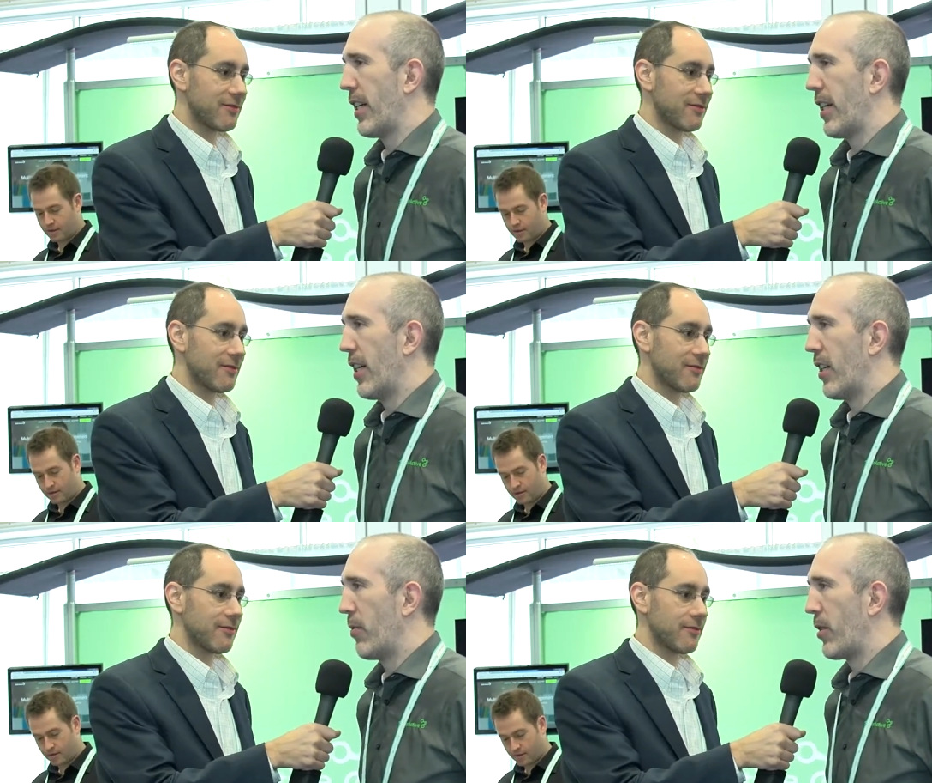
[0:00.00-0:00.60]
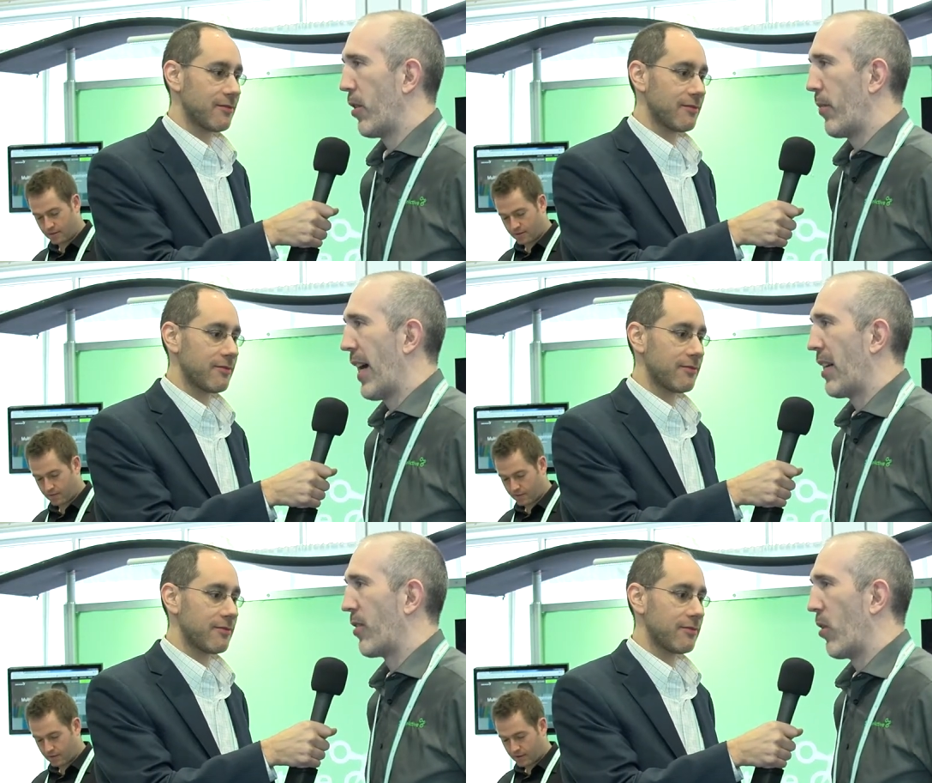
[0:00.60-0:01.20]
Speaker 1: um, you know,
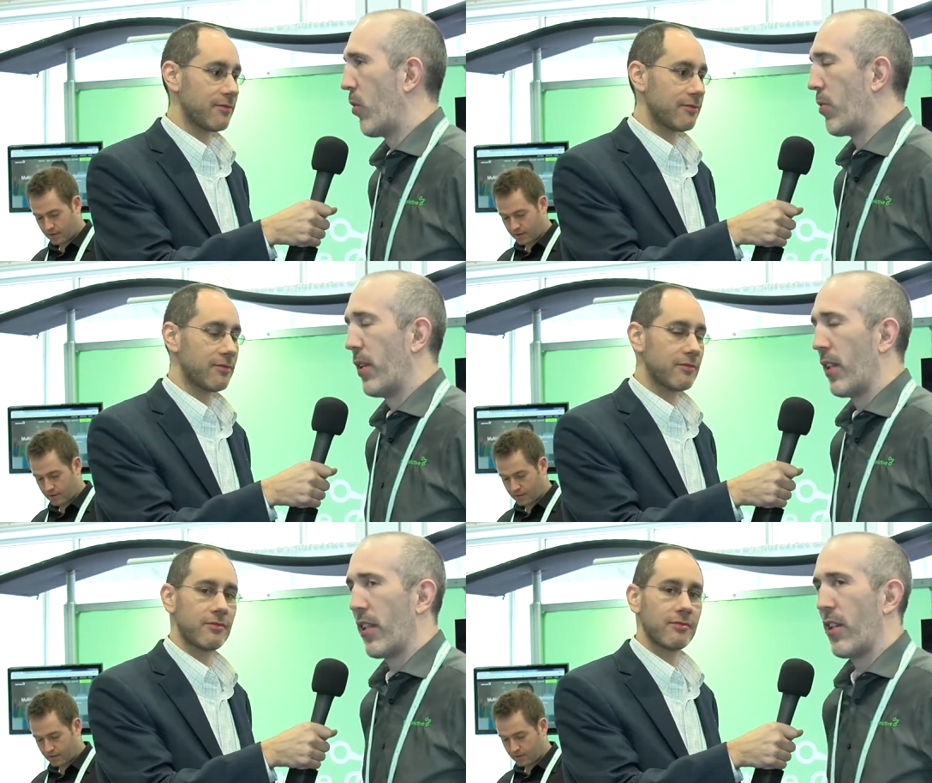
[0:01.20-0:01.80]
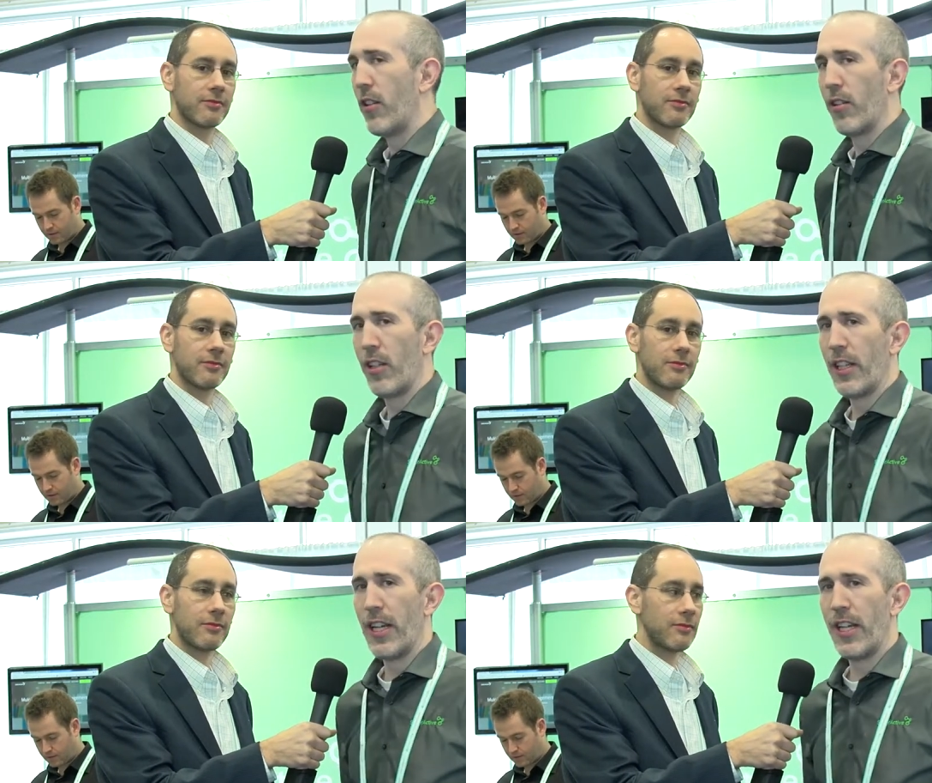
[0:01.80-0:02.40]
passed our one billion
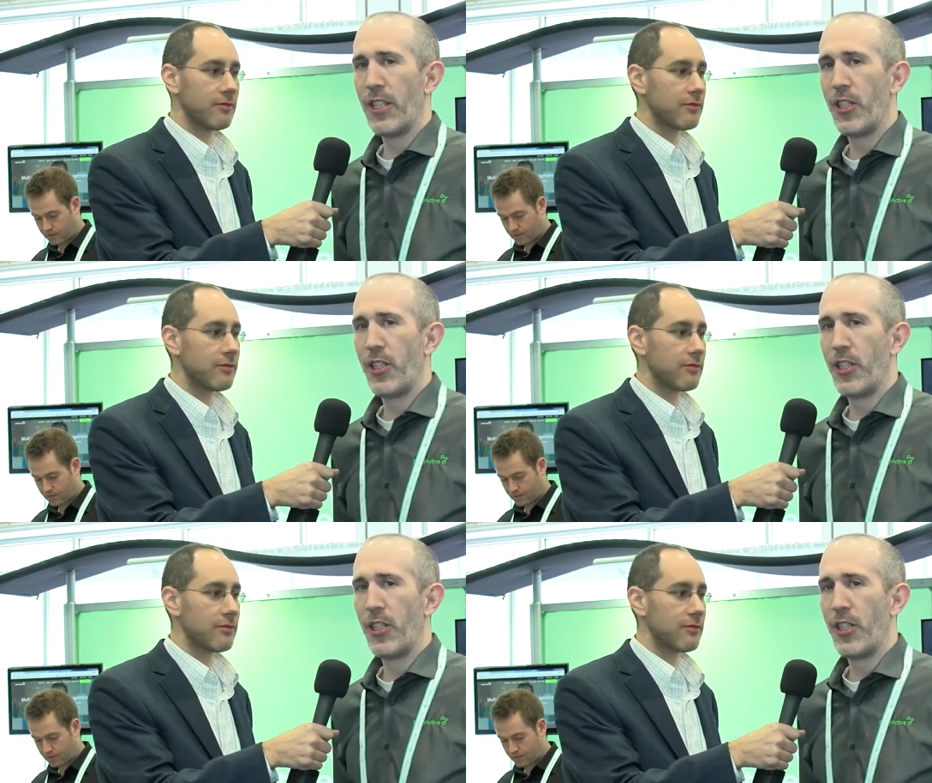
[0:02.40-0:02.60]
dollar uh, in